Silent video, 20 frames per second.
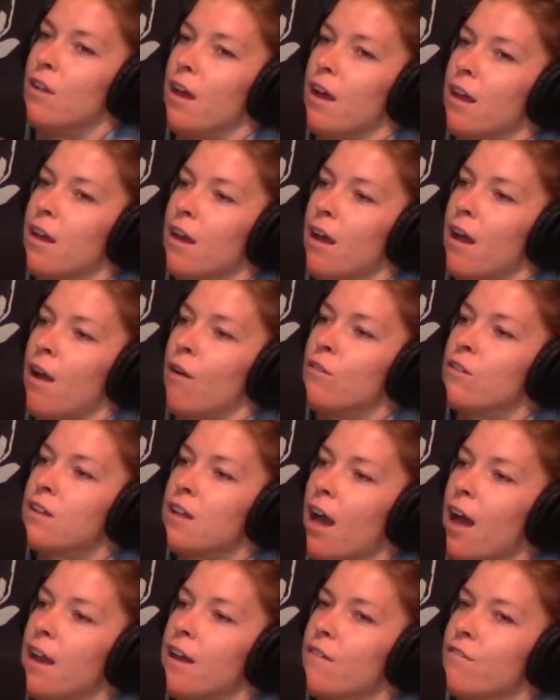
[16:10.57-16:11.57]
like,
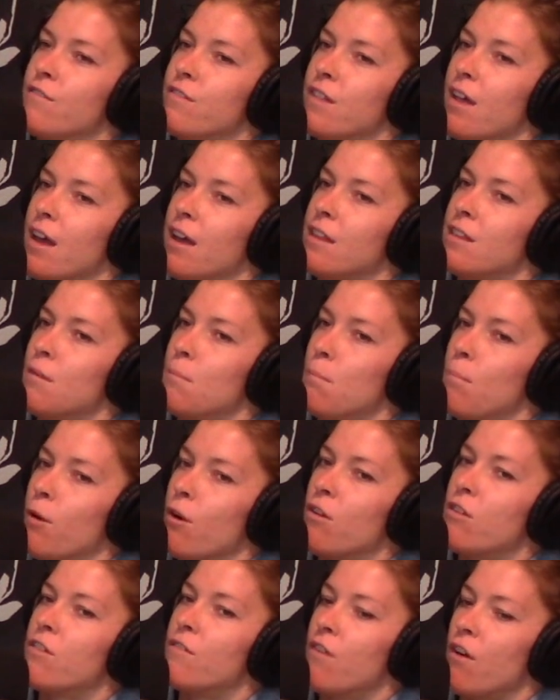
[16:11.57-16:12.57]
outside of like the
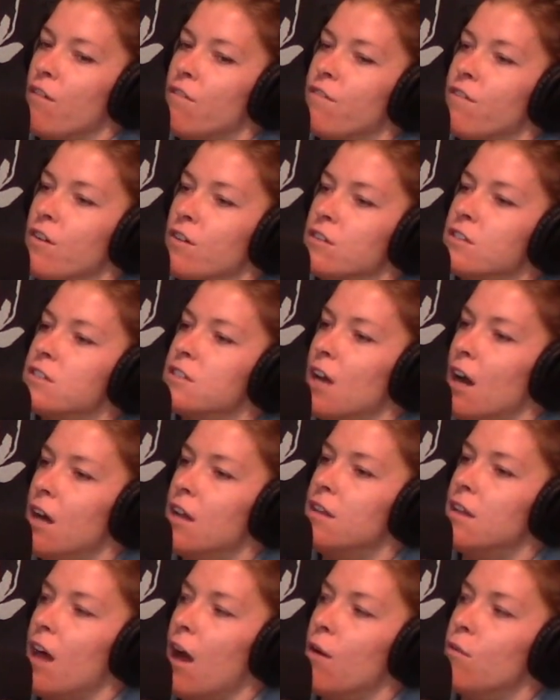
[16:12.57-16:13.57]
birth of our first
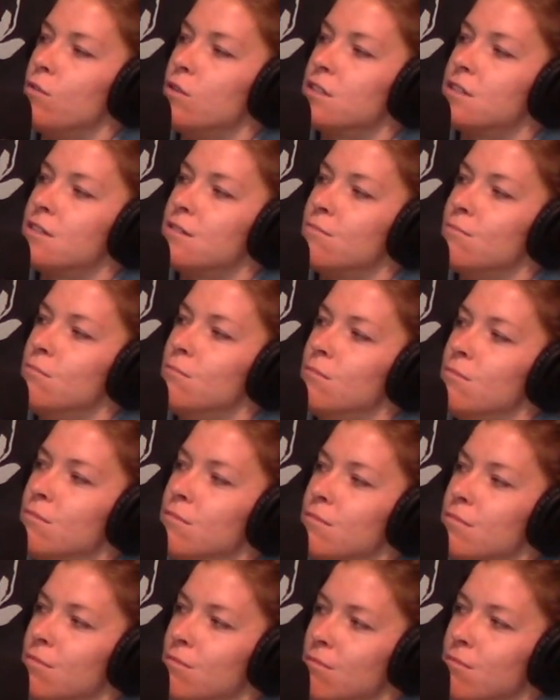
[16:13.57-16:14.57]
son, that was
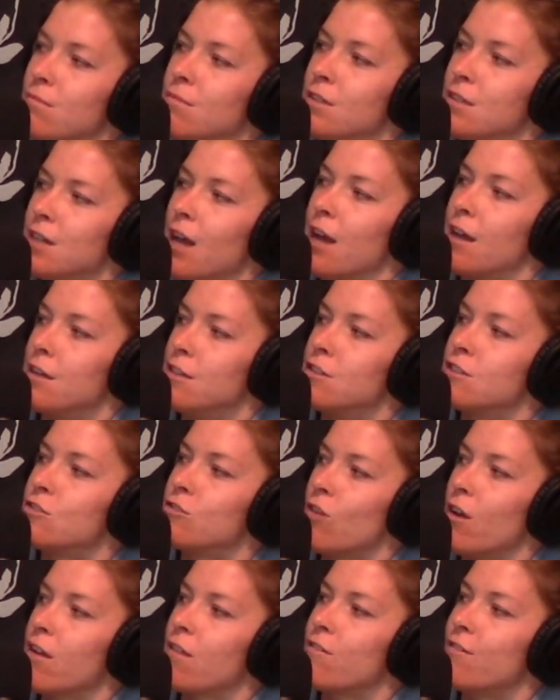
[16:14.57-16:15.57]
second
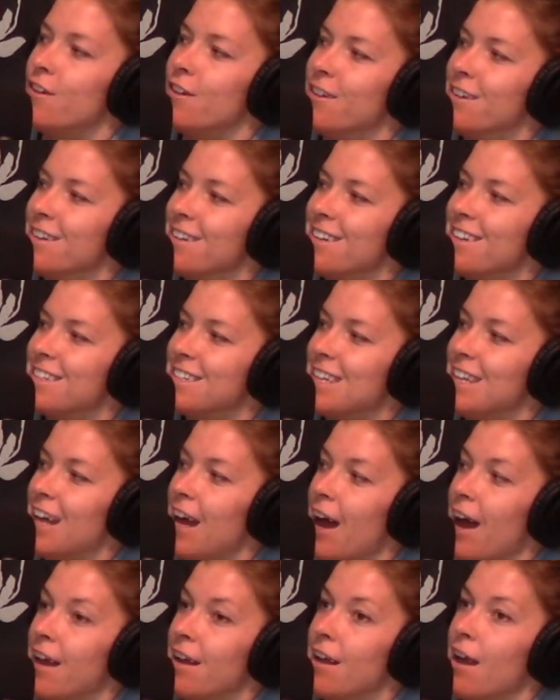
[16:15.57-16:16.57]
stressful to
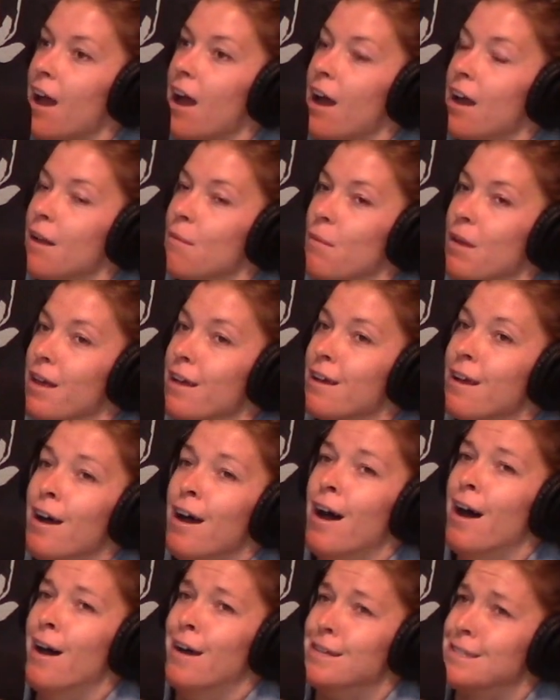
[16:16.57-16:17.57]
that. Yeah. And I'm like,
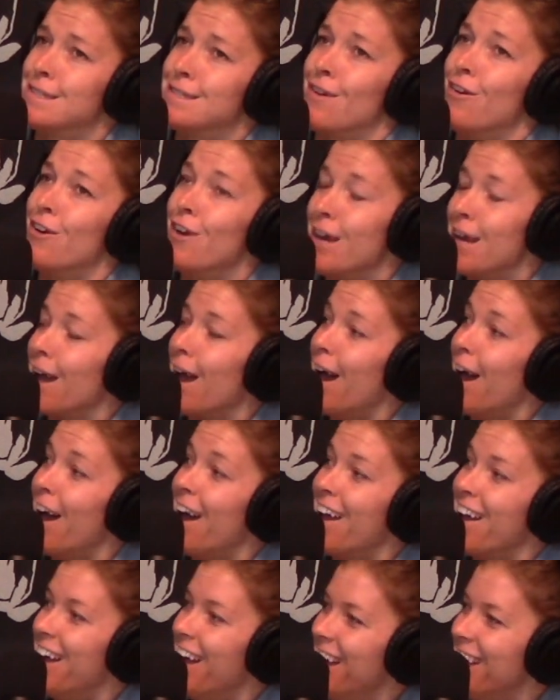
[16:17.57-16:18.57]
sorry
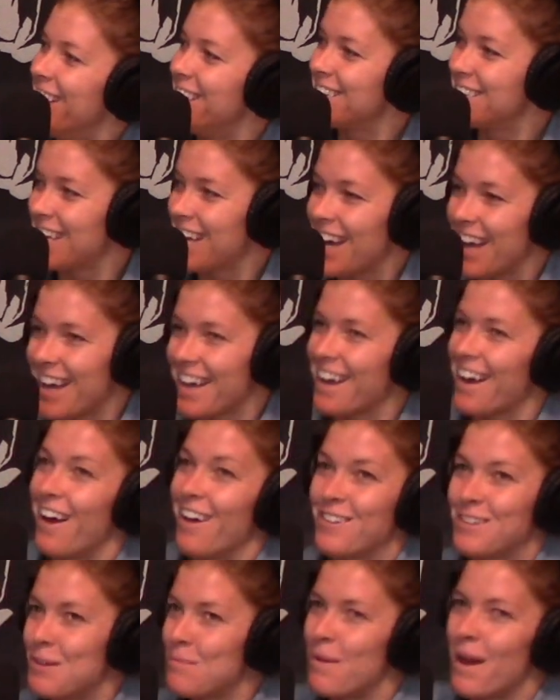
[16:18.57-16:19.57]
guys, like, I'll do